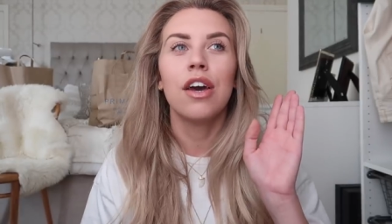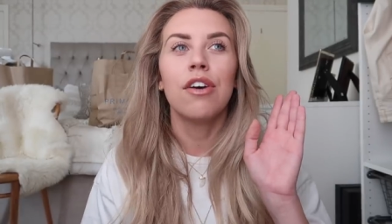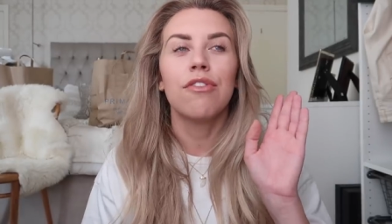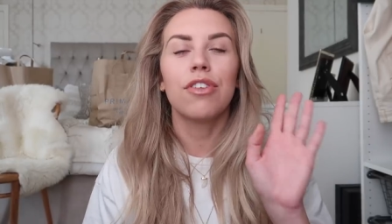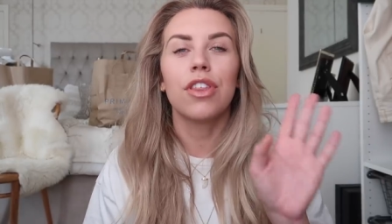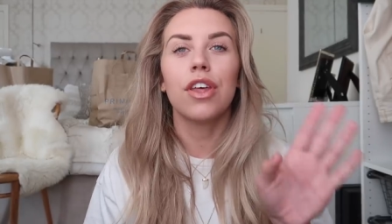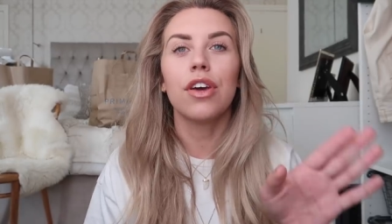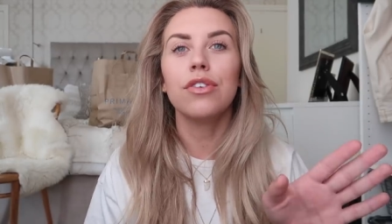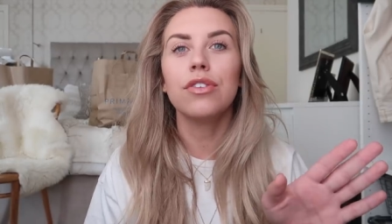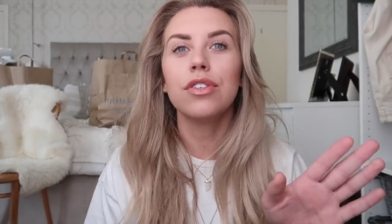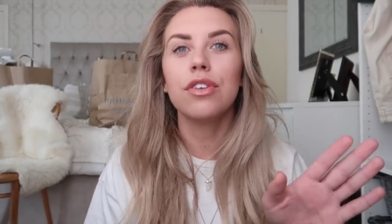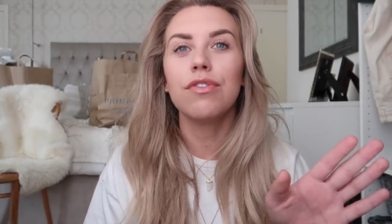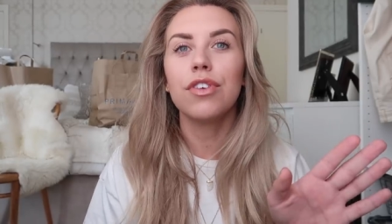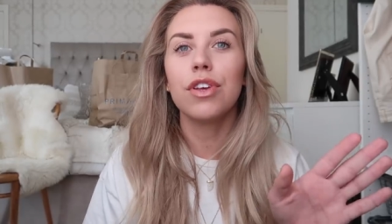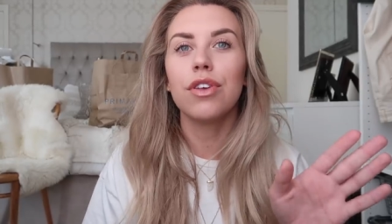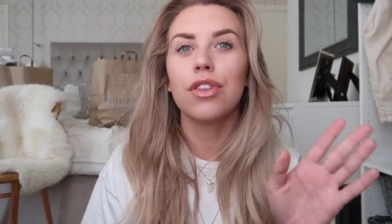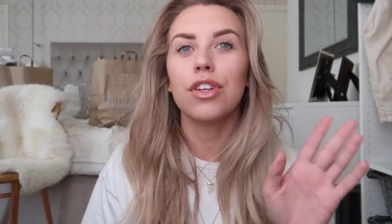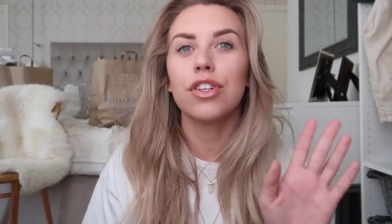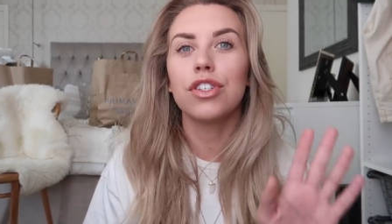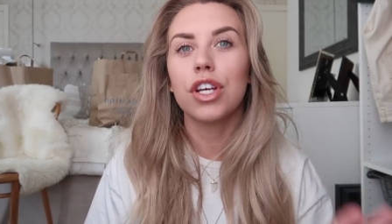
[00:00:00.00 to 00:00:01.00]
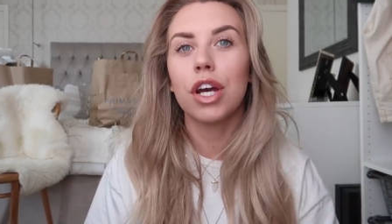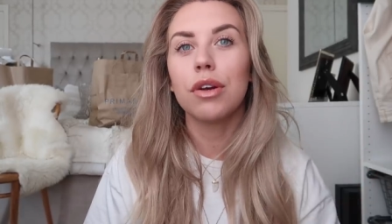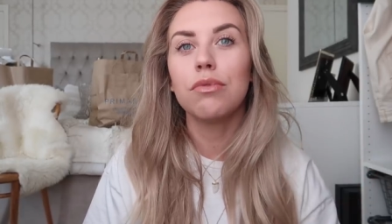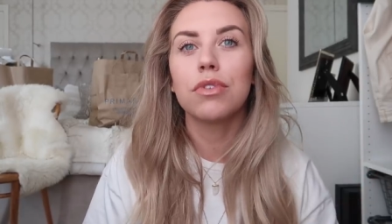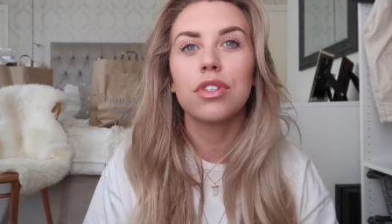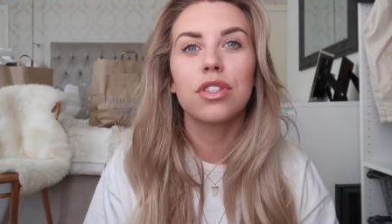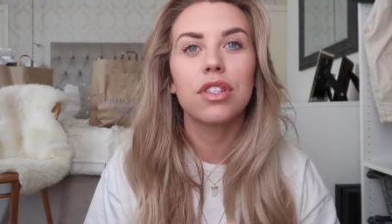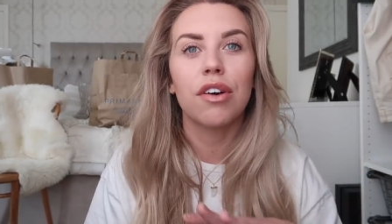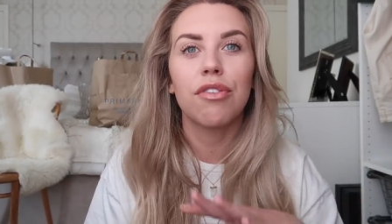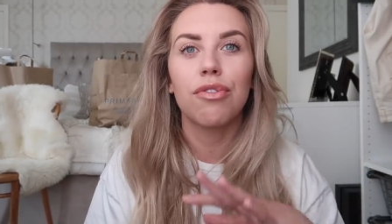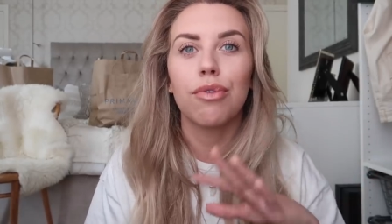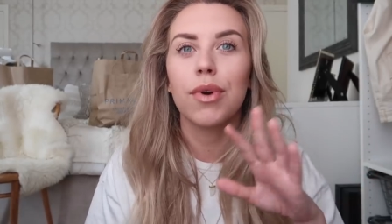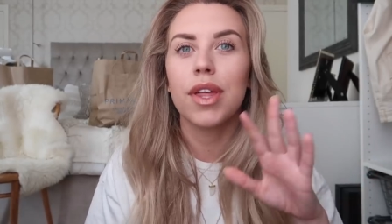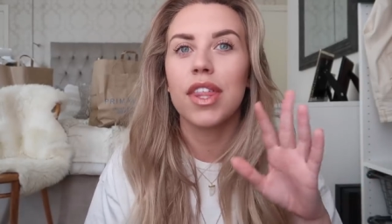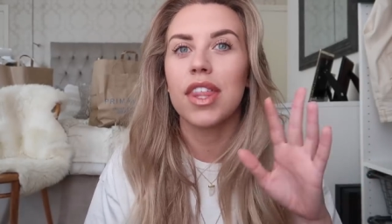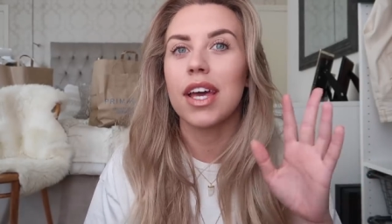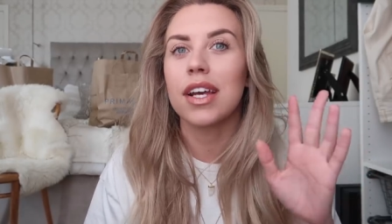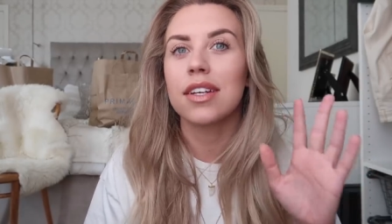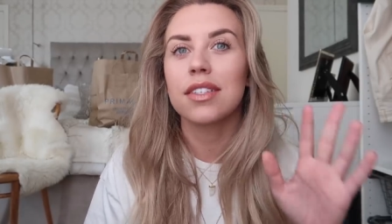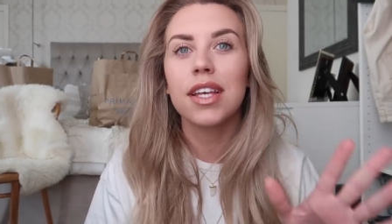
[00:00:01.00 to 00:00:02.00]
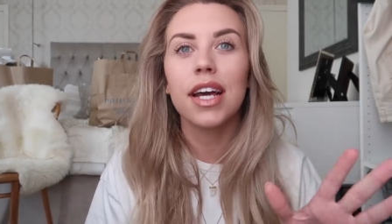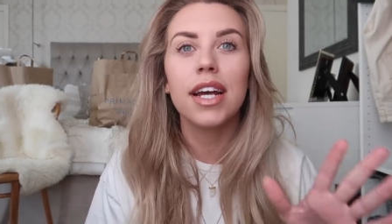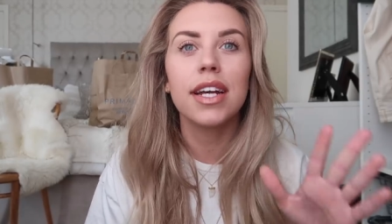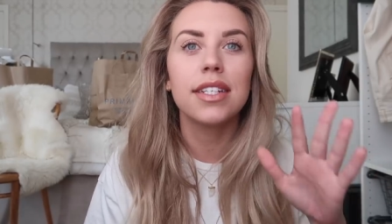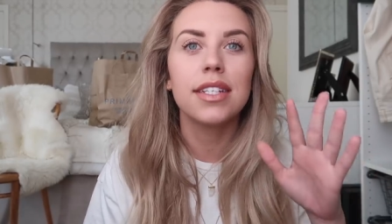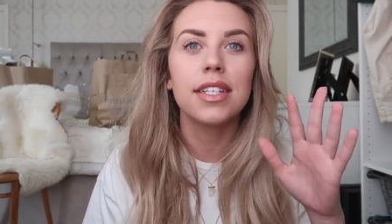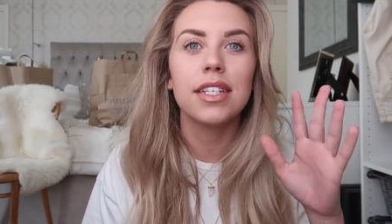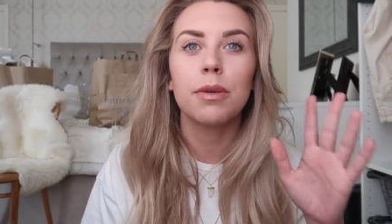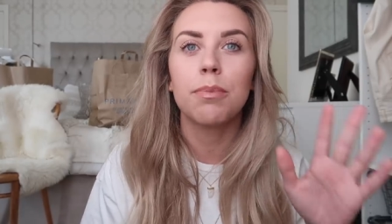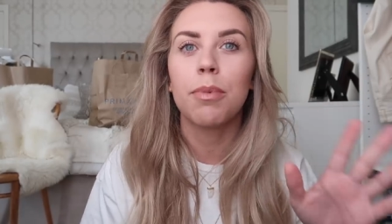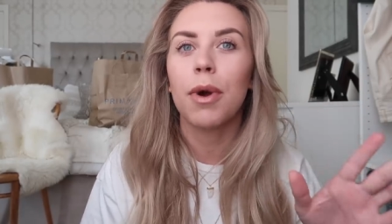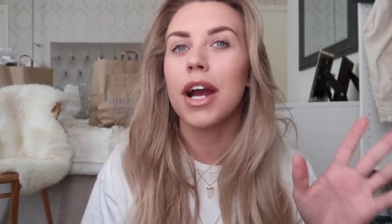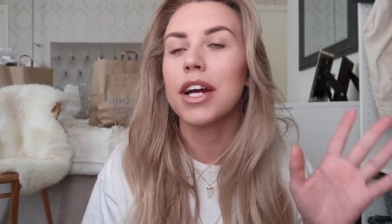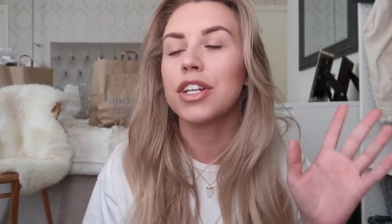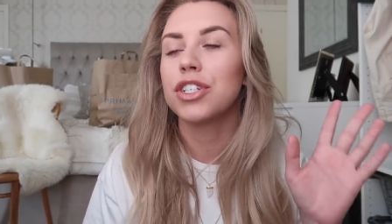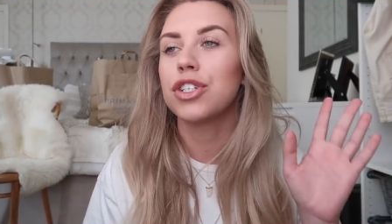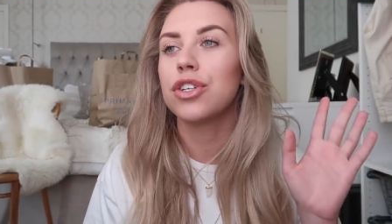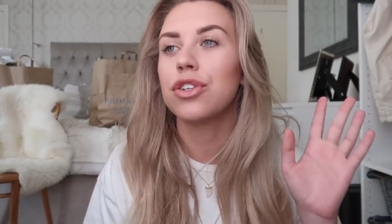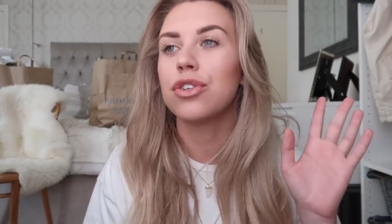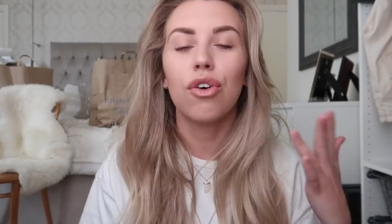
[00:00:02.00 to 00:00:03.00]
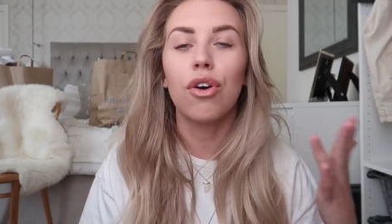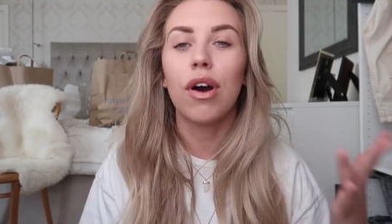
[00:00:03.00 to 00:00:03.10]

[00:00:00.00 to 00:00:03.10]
for those of you that don't suffer with anxiety, depression,